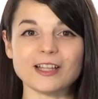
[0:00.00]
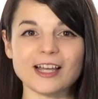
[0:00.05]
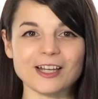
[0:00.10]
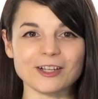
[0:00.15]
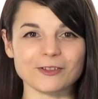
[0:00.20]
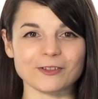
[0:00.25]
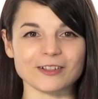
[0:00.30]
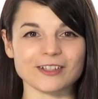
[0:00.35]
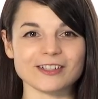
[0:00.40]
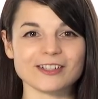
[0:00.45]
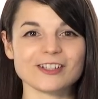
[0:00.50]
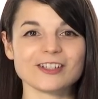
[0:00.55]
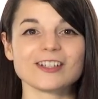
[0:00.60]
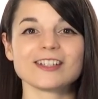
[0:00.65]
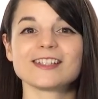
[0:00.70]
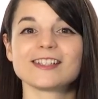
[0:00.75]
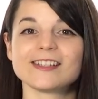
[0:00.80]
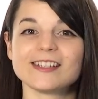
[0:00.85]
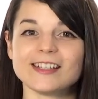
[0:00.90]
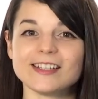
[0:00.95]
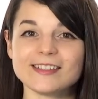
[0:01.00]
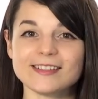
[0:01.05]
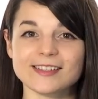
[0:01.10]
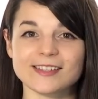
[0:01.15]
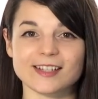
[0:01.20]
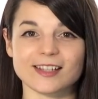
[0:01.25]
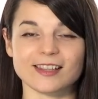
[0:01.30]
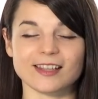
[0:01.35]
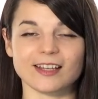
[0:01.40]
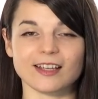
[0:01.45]
language, it's easy
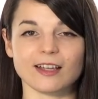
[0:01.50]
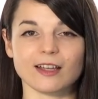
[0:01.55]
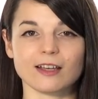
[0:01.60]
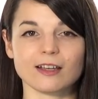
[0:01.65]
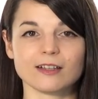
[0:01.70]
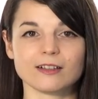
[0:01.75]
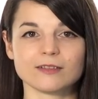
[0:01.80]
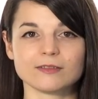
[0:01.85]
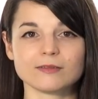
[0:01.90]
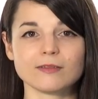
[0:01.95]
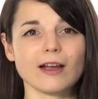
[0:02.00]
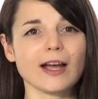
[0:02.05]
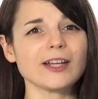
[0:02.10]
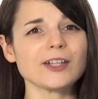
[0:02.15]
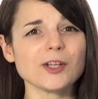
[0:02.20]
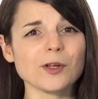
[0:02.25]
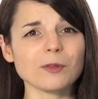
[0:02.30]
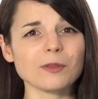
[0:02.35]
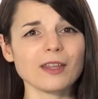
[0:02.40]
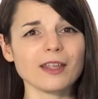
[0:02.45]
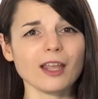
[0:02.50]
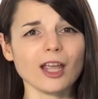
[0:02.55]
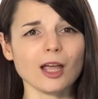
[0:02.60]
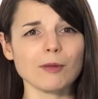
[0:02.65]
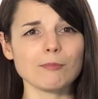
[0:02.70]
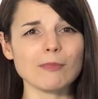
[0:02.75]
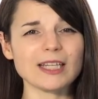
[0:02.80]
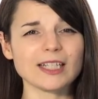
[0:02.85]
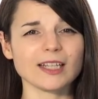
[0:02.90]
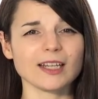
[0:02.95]
to think, I don't think
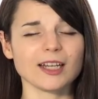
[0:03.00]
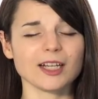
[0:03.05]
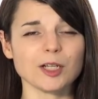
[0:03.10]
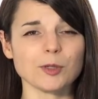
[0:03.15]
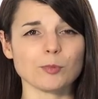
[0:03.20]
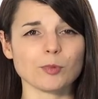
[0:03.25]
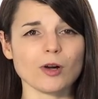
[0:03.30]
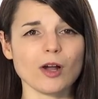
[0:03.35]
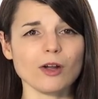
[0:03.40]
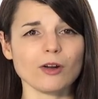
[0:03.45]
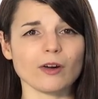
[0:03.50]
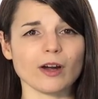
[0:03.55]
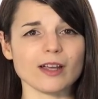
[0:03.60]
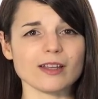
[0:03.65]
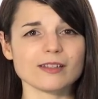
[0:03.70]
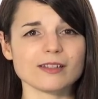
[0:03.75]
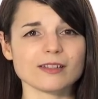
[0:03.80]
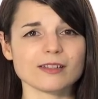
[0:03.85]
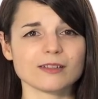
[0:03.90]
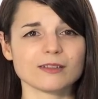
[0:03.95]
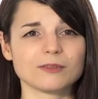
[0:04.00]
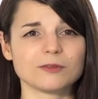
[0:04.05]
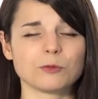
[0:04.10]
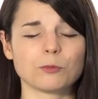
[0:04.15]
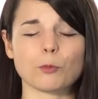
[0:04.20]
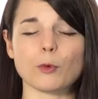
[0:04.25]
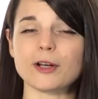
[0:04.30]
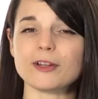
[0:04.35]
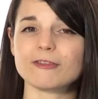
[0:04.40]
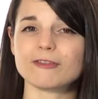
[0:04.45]
I'm making any progress.
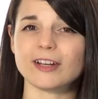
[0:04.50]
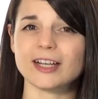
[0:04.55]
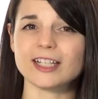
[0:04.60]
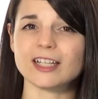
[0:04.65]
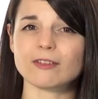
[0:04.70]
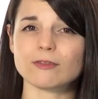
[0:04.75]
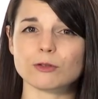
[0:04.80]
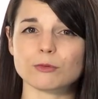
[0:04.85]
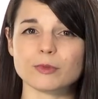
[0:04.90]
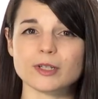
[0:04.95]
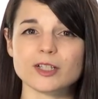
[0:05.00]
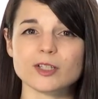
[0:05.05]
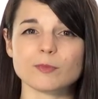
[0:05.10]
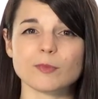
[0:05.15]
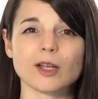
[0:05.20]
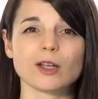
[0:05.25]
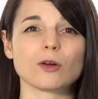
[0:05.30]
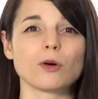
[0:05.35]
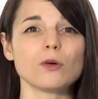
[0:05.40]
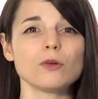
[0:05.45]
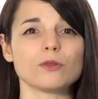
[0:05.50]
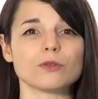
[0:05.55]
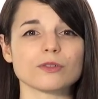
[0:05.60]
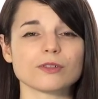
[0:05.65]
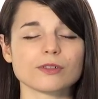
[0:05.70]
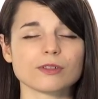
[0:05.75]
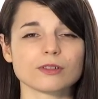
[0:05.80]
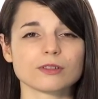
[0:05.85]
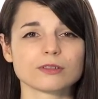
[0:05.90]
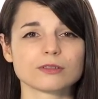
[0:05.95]
What if I never reach my
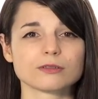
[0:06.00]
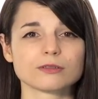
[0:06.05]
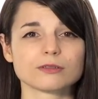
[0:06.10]
goals?